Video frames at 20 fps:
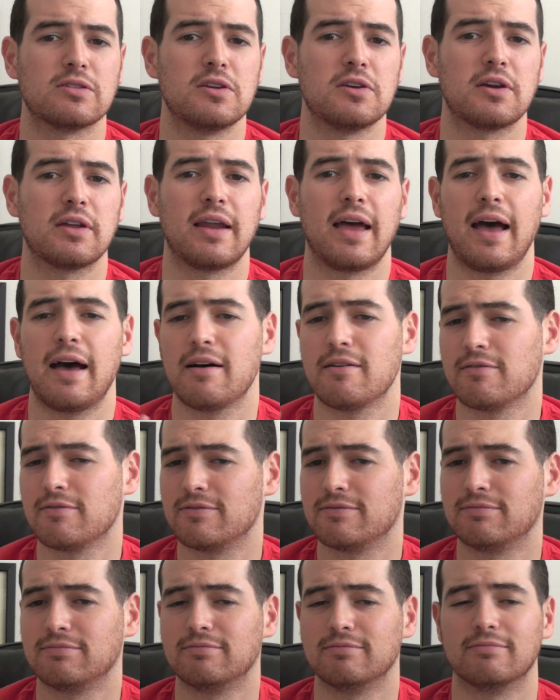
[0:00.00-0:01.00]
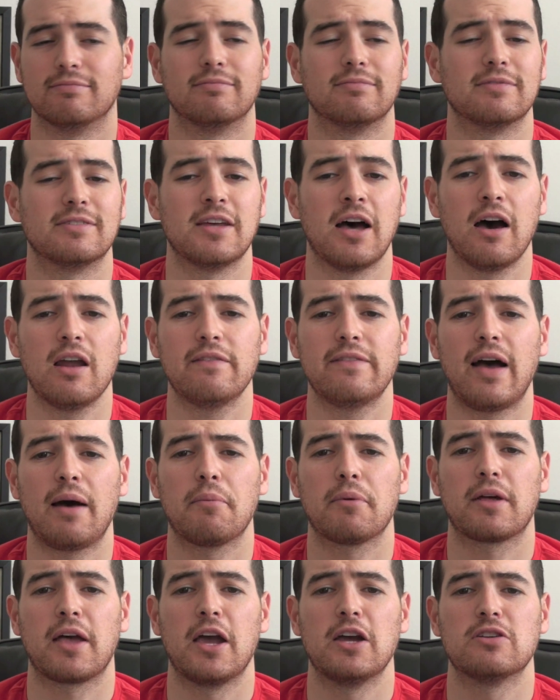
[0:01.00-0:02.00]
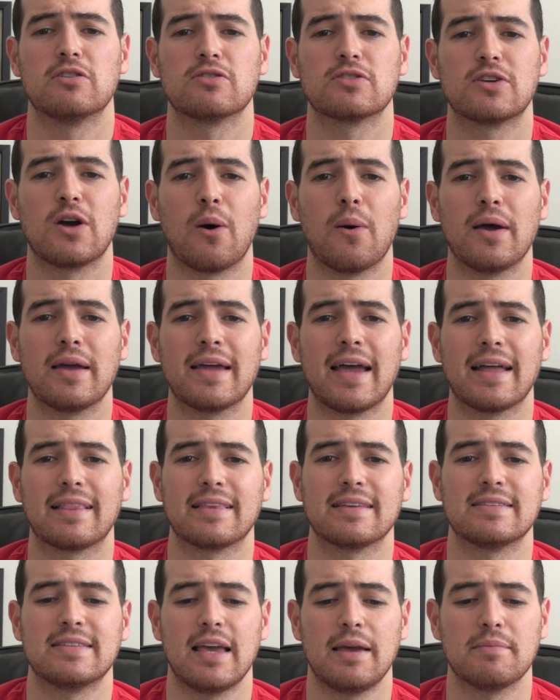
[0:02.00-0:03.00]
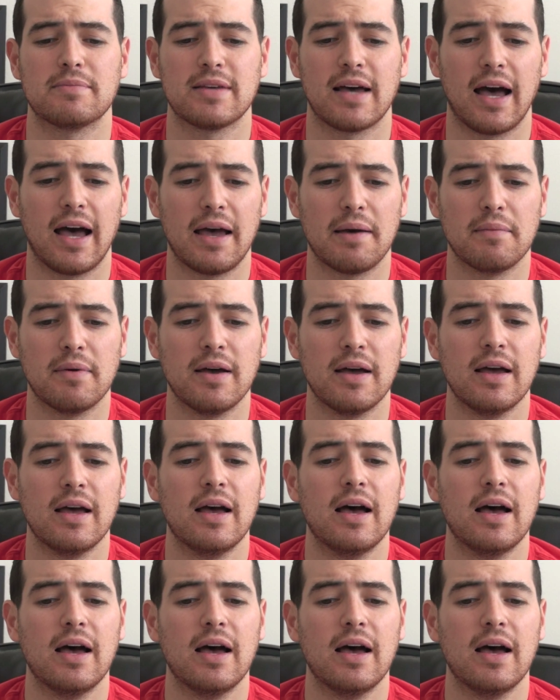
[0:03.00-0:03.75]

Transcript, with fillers: So you can have a ton of applications going at the same time,